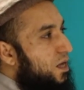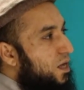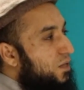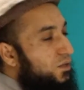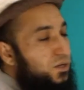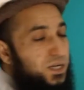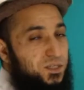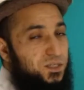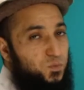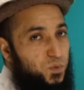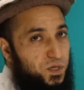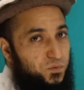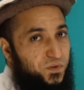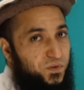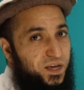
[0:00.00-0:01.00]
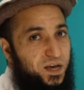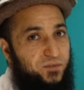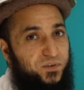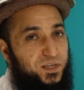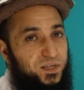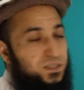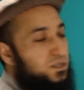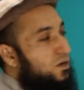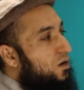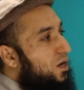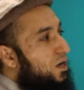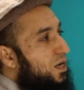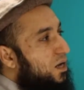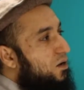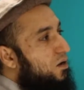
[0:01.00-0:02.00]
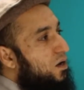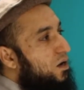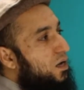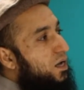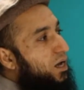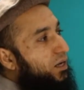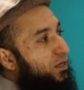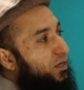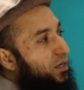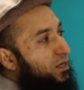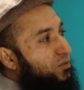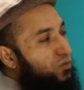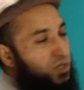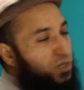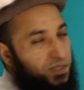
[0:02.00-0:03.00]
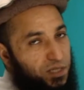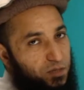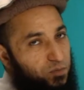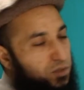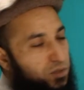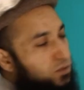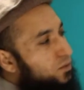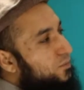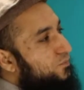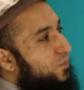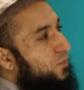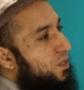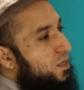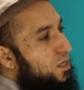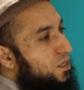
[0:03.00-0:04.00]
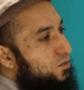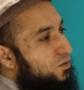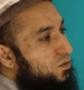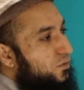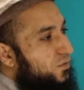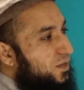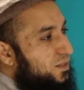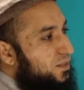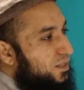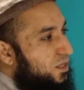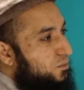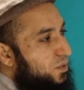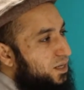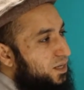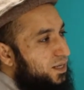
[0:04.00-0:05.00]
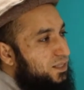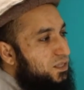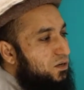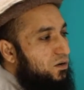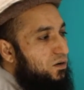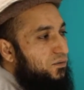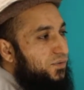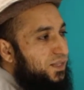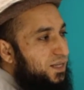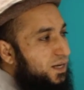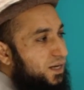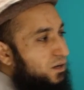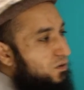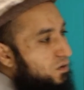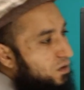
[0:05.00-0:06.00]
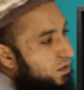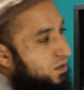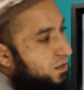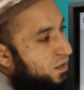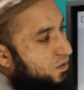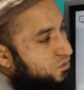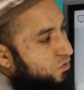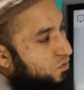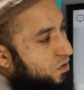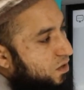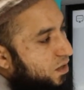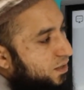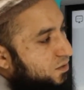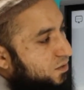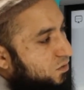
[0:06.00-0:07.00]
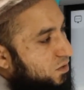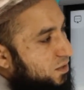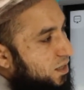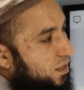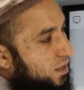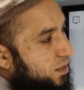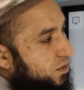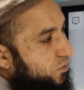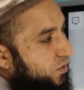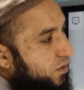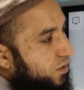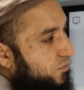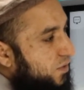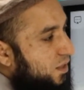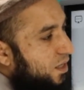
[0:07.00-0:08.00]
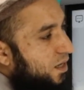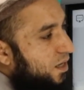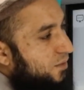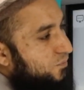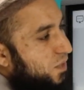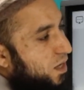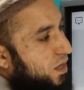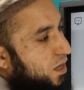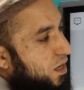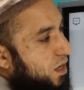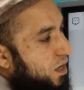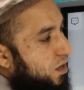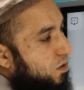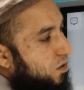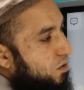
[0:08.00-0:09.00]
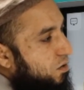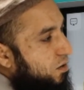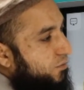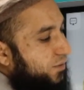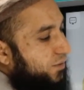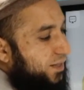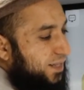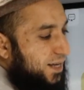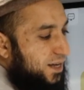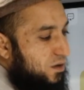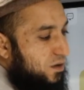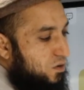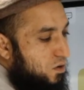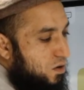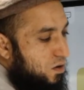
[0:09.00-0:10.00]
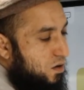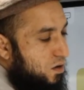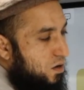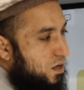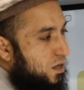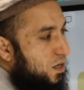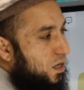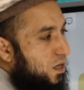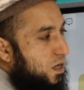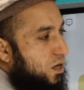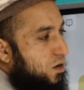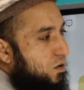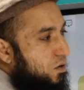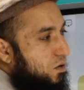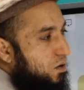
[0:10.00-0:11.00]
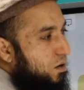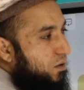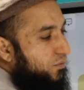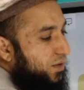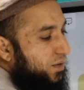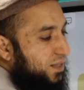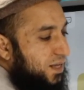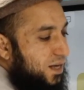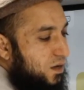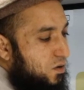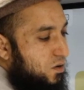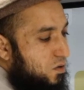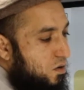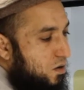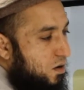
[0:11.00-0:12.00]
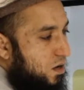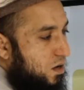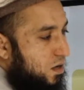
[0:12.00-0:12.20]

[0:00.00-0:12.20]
The next word we have is khalaqa, and it has 3 syllables. So the first syllable is kha fatha kha. So kha is not silent, we have fatha. Kha fatha kha, kha fatha kha.